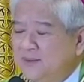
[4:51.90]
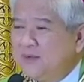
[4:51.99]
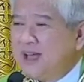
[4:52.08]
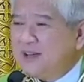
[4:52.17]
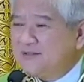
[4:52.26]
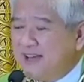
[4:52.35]

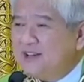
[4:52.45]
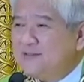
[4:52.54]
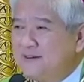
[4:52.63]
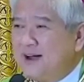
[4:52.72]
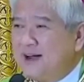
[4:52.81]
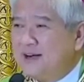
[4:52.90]
We are very
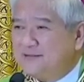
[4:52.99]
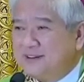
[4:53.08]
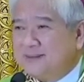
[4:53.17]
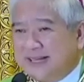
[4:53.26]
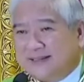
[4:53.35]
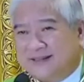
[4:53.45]
far
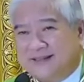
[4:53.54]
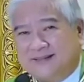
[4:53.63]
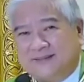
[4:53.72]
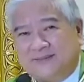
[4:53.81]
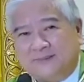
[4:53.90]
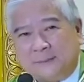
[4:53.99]
from it.
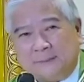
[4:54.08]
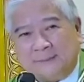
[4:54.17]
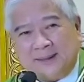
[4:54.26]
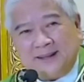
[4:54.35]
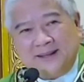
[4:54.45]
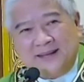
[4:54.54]

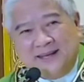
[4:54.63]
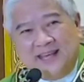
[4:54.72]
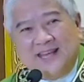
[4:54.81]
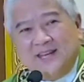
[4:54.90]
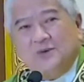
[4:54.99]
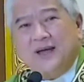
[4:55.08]

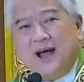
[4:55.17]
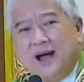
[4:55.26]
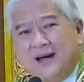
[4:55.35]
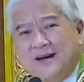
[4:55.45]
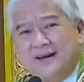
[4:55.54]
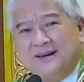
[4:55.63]
Here we
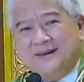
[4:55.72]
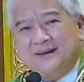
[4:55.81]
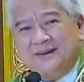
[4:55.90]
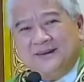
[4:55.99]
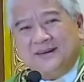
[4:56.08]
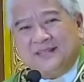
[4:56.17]
are,
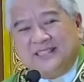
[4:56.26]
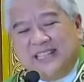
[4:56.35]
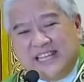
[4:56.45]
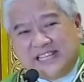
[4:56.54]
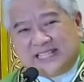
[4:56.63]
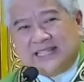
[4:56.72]

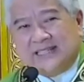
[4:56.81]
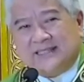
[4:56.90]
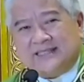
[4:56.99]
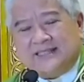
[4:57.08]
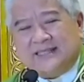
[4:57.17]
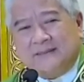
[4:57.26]
decent,
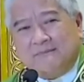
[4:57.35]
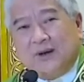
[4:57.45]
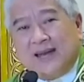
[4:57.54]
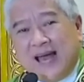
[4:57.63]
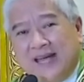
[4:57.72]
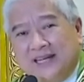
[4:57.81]

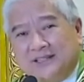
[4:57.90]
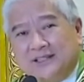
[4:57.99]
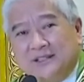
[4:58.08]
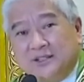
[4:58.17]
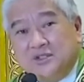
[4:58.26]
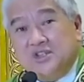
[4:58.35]
polite,
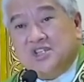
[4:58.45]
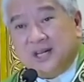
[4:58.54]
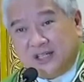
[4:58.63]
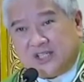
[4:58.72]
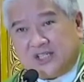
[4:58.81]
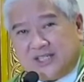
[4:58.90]

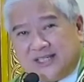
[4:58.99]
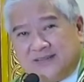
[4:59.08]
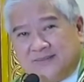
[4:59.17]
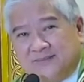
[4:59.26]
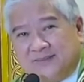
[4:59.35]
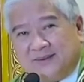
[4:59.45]
just.
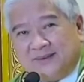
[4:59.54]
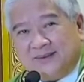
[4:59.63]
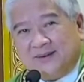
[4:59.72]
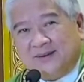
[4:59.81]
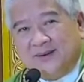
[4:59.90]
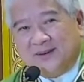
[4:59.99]

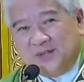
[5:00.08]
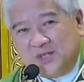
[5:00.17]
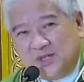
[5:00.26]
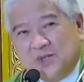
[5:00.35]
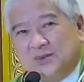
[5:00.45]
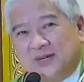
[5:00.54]

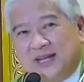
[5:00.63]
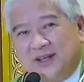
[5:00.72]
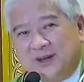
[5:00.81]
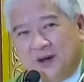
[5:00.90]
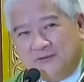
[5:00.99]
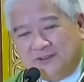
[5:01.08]
during
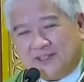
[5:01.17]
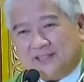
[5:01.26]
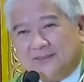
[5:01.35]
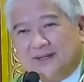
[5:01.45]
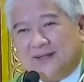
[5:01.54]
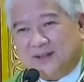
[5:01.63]

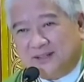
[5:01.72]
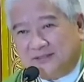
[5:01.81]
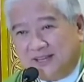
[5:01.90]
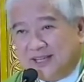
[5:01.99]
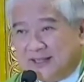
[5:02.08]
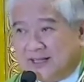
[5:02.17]
comfortable,
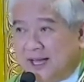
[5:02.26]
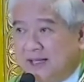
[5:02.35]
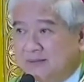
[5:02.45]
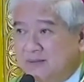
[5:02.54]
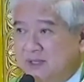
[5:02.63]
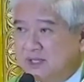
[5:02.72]
convenient
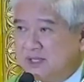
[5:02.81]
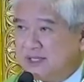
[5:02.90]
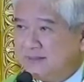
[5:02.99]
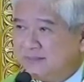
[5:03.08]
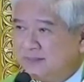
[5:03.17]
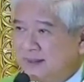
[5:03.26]
times.